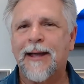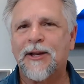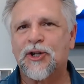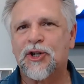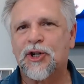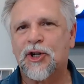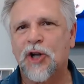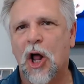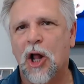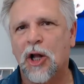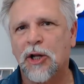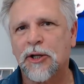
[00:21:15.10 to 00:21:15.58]
and
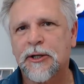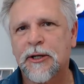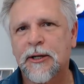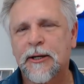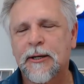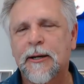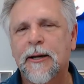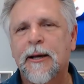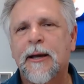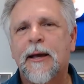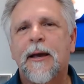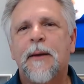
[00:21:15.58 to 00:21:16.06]
salt,
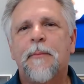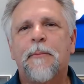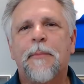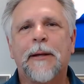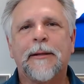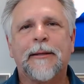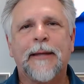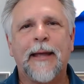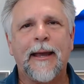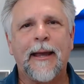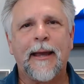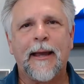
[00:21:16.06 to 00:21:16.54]

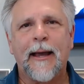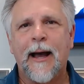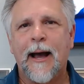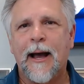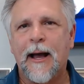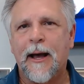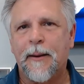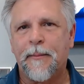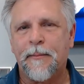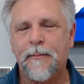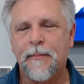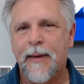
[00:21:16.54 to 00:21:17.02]
but they
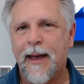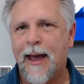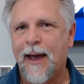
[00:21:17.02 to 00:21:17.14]
uh,